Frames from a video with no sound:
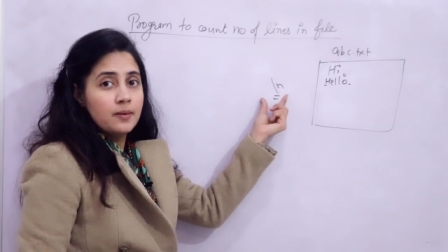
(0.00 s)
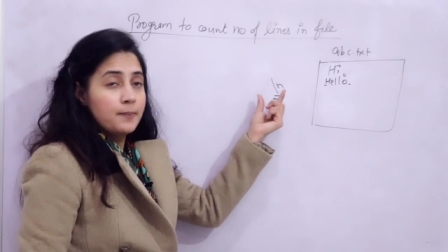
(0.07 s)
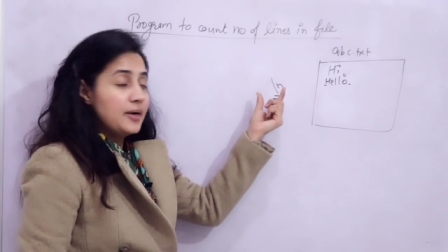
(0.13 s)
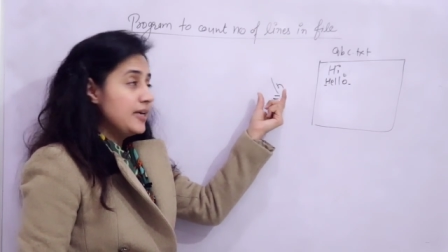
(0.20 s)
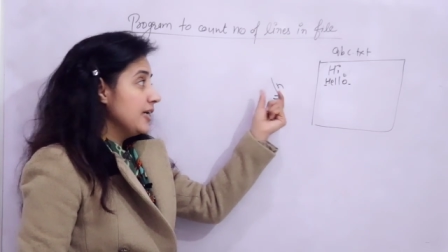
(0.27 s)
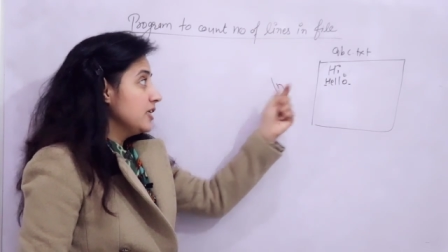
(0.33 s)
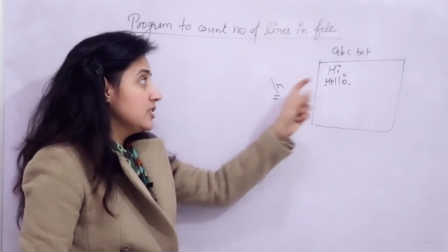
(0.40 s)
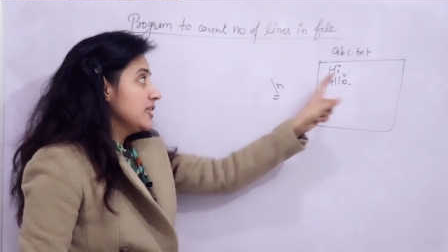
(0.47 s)

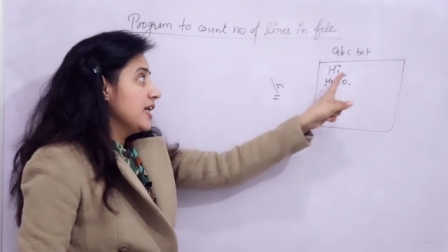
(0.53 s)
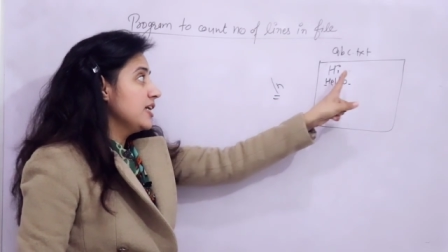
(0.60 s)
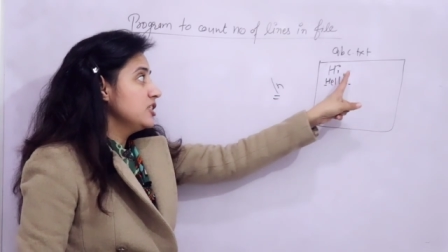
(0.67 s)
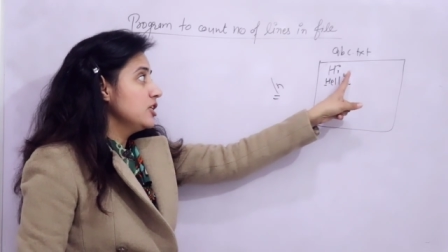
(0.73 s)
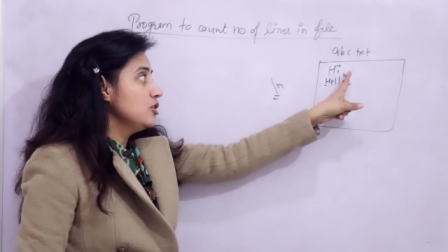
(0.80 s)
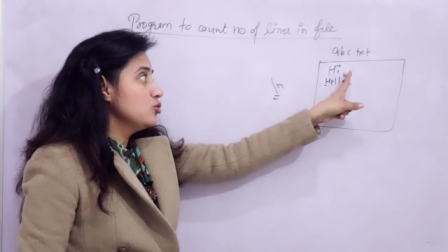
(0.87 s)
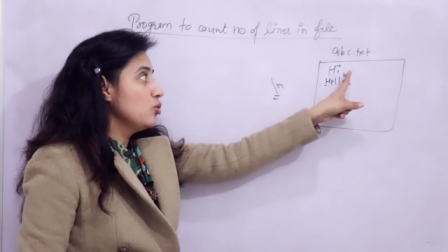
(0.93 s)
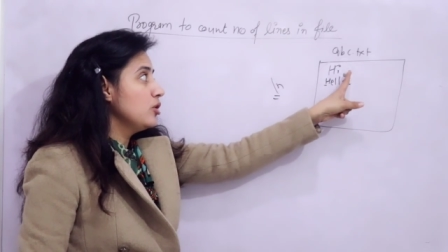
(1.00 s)
But here slash
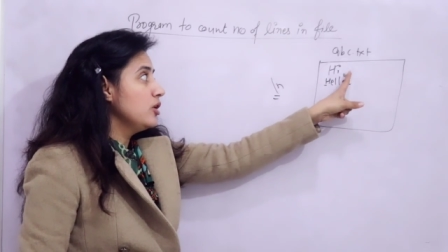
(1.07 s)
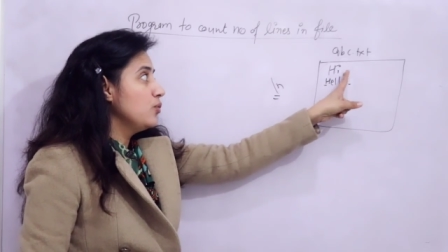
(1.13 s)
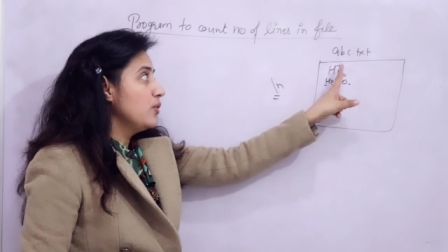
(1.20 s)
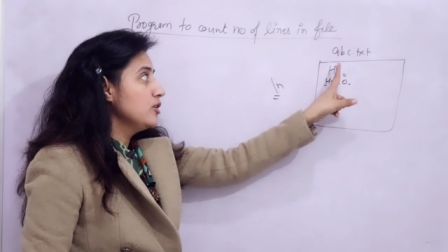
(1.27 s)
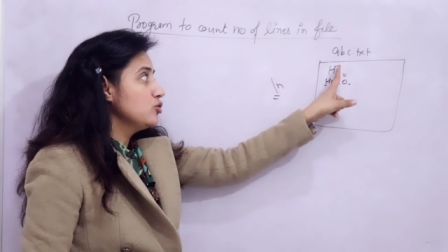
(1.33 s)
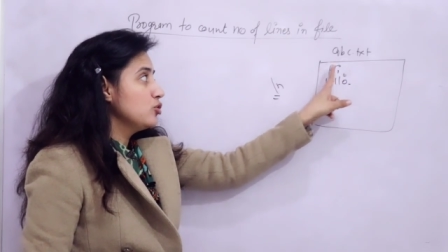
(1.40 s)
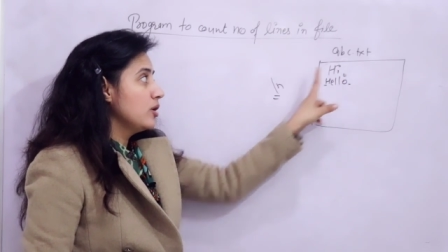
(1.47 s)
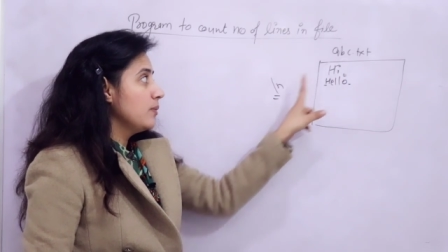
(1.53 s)
n is only
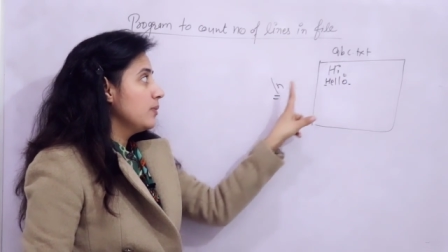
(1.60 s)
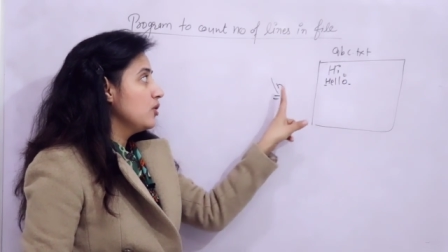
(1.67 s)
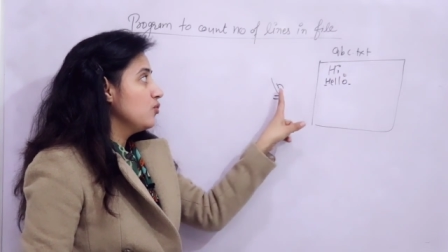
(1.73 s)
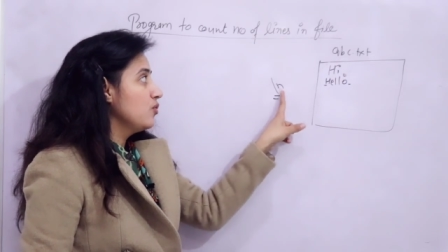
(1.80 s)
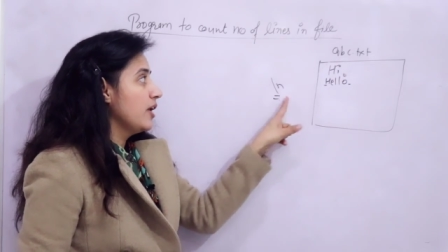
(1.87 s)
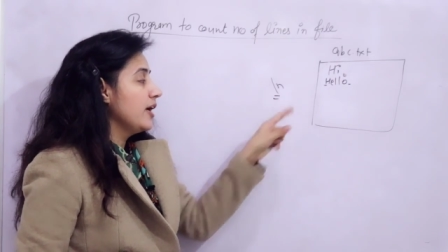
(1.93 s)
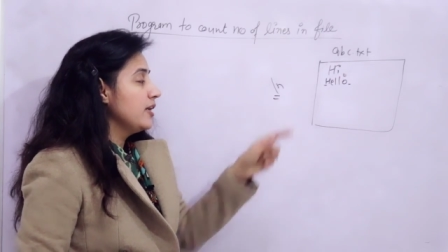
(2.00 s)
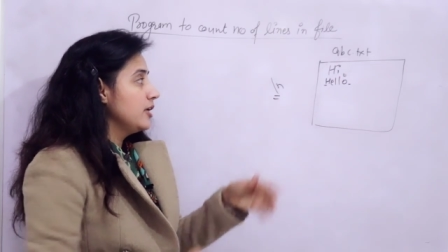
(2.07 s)
one, so number
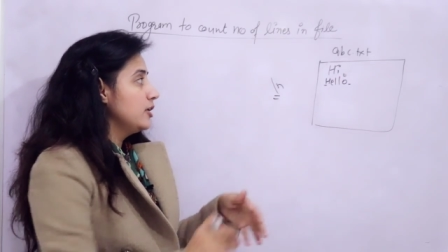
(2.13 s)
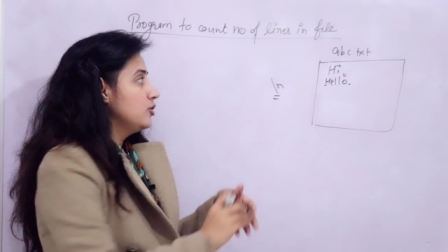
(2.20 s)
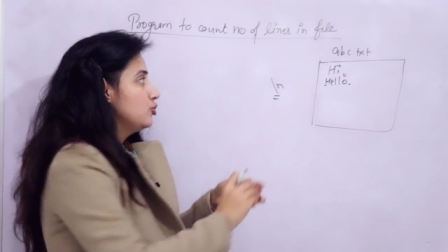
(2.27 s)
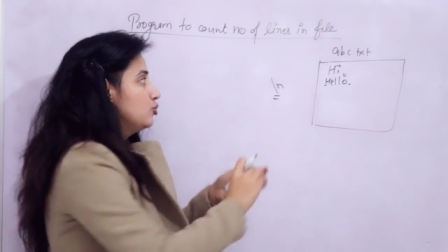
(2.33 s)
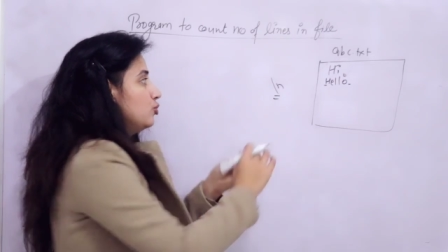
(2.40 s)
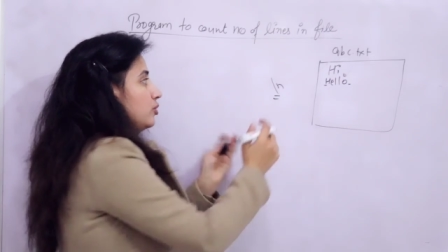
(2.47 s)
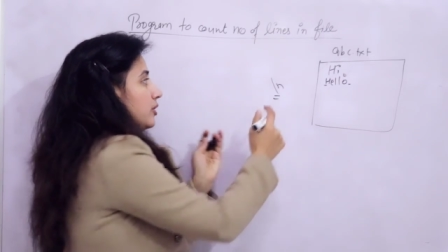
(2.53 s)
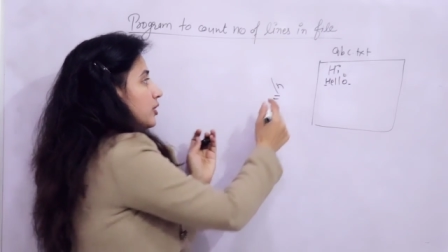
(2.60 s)
of line
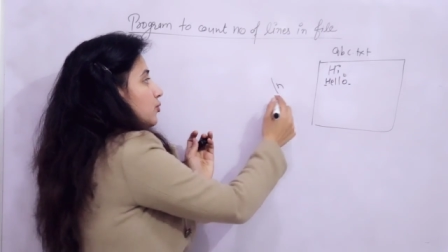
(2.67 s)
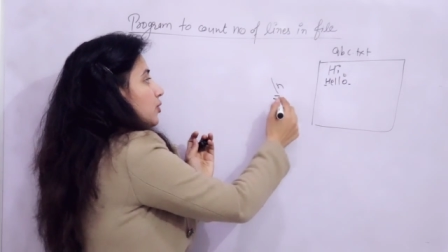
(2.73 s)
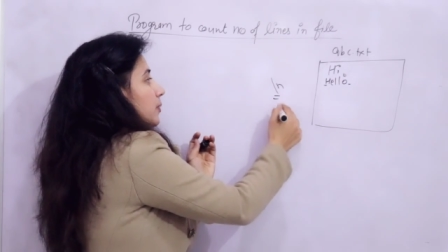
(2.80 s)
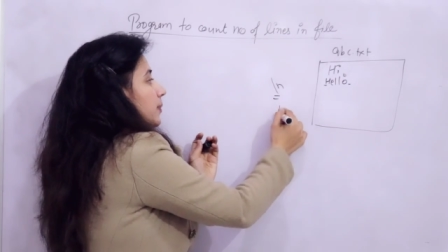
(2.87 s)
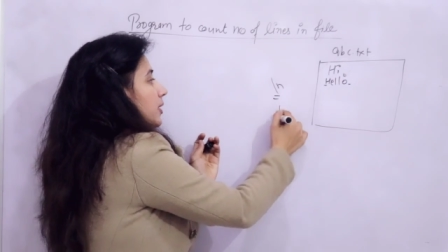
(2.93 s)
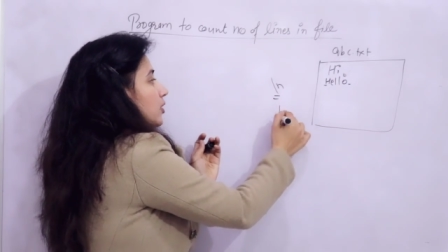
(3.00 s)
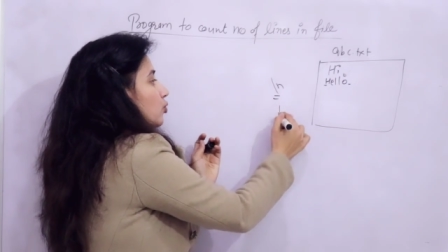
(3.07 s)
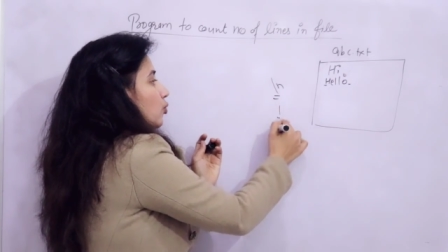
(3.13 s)
it will
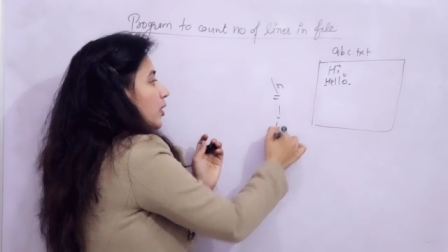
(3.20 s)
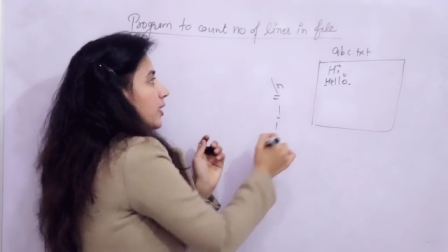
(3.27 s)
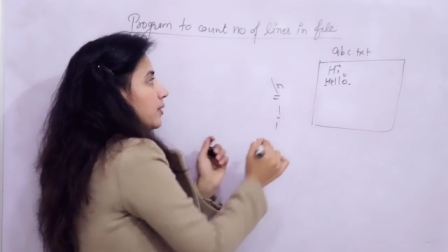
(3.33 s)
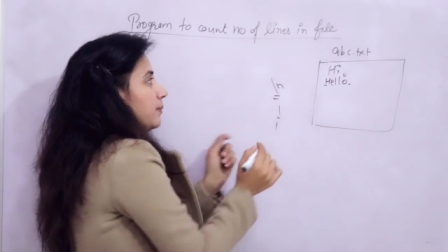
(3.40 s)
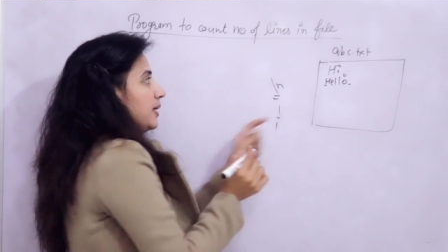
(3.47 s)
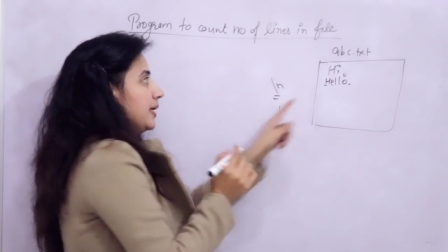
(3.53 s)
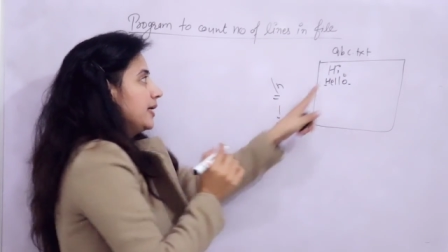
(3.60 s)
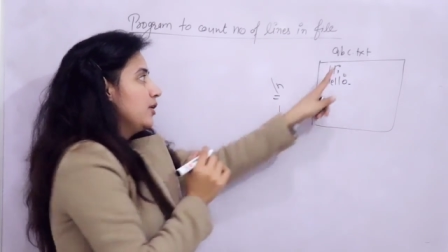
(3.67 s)
print
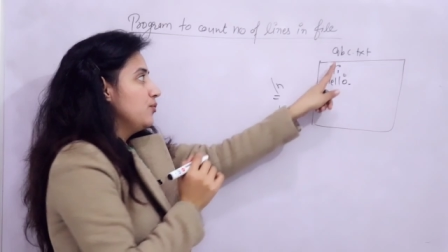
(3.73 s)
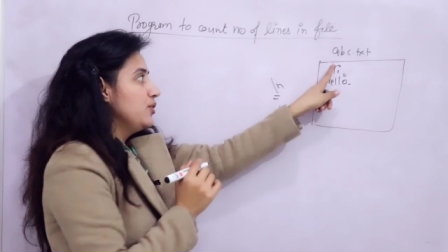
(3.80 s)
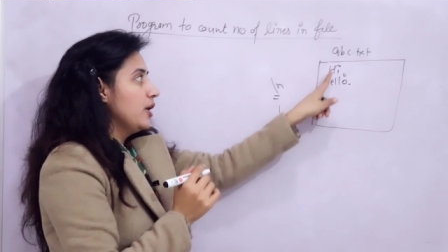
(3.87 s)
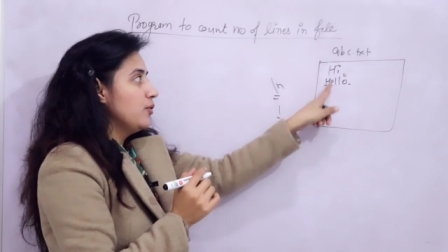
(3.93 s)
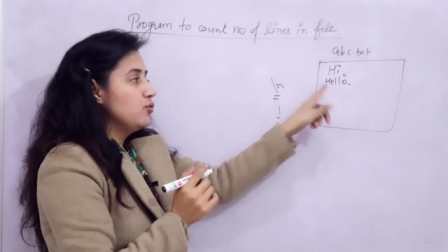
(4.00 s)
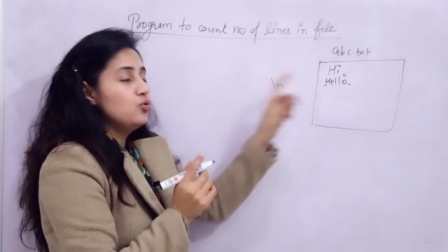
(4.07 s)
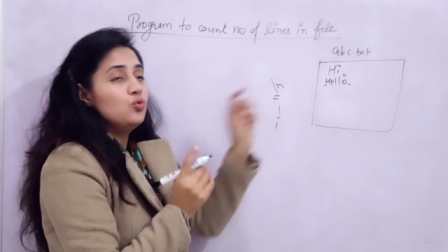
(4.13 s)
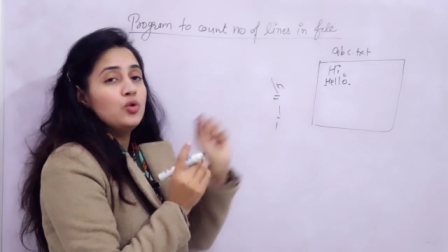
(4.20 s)
one. But here we
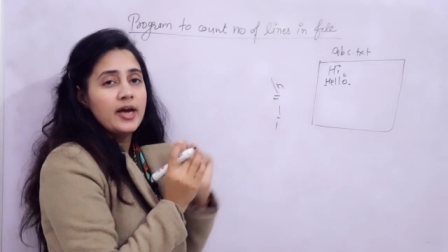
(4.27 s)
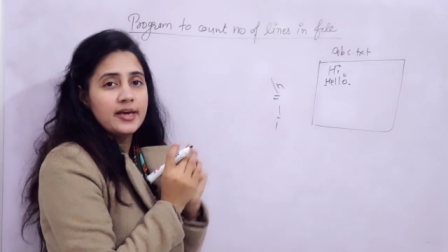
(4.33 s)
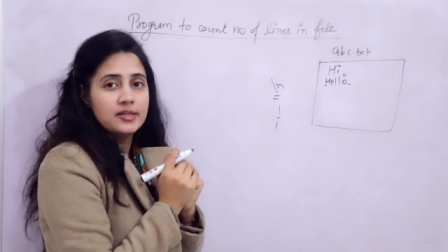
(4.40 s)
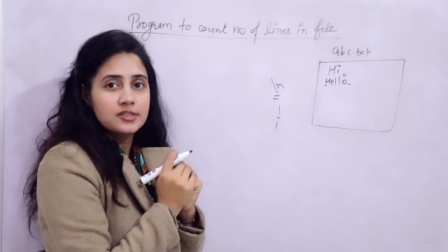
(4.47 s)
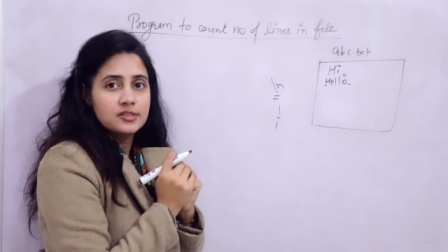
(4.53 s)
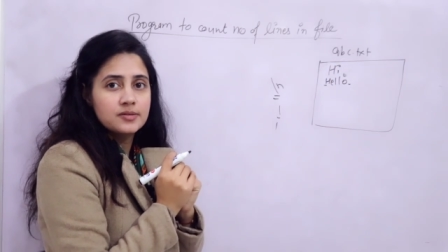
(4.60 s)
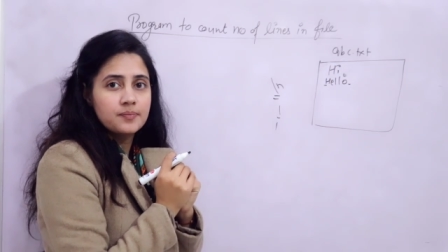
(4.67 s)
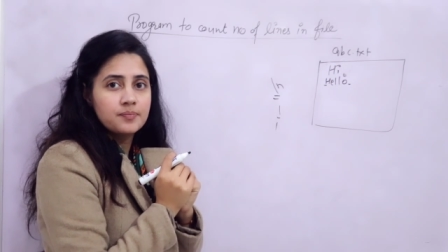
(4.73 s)
have 2
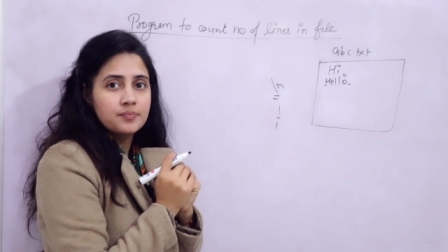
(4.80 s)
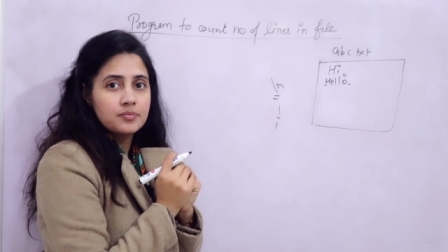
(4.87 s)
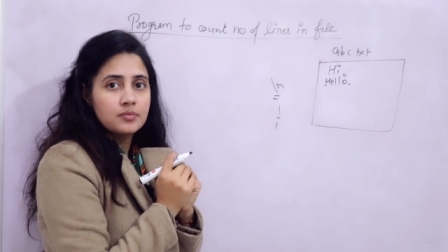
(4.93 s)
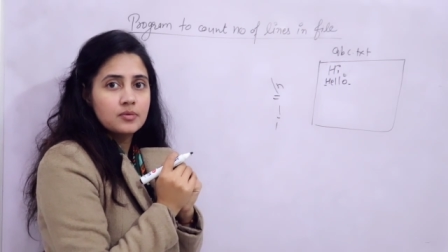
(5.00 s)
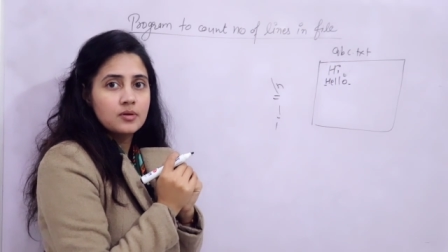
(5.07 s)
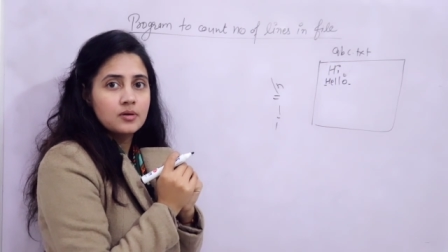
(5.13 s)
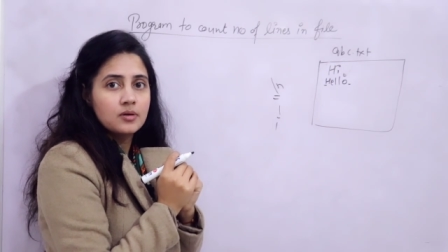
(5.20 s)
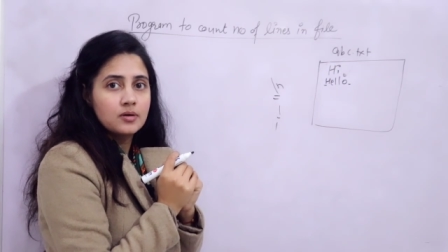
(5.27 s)
lines,
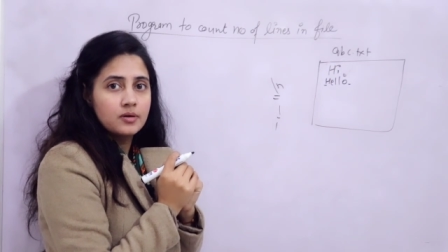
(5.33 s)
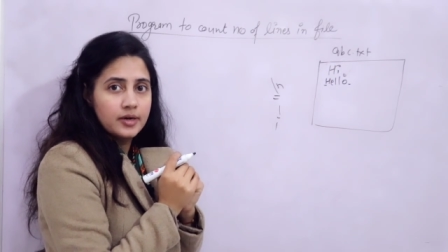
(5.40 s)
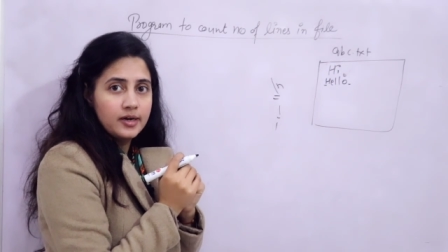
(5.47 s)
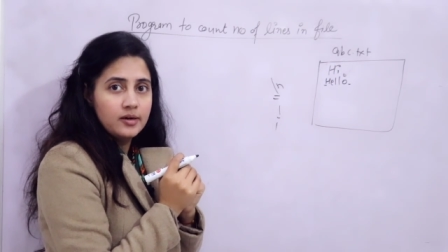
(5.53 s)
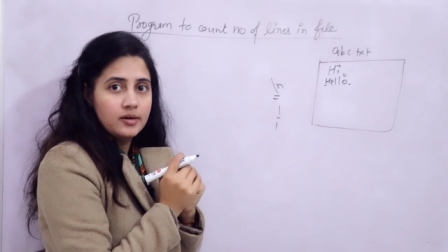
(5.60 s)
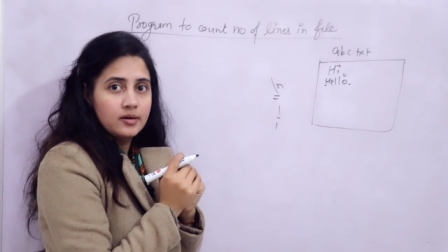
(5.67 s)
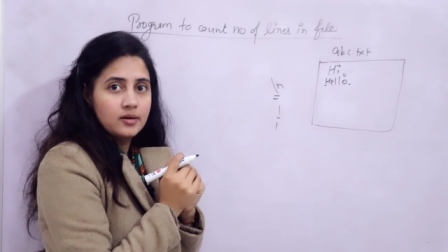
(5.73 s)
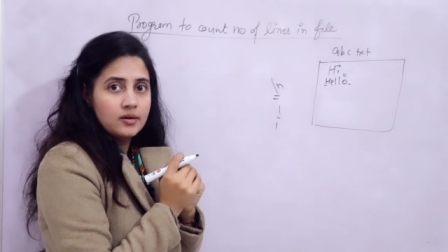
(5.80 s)

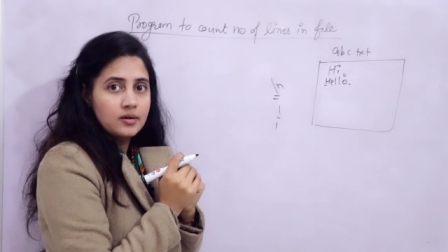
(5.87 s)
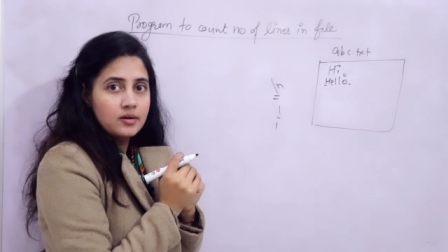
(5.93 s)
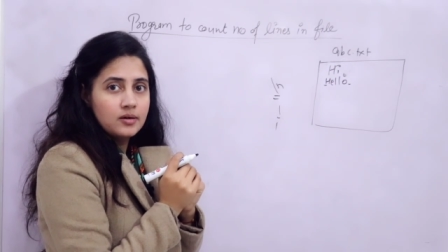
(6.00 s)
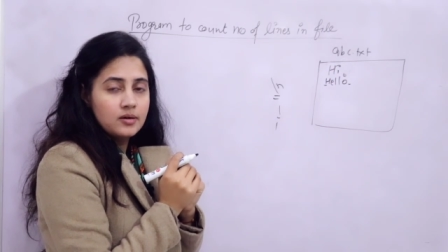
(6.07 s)
right?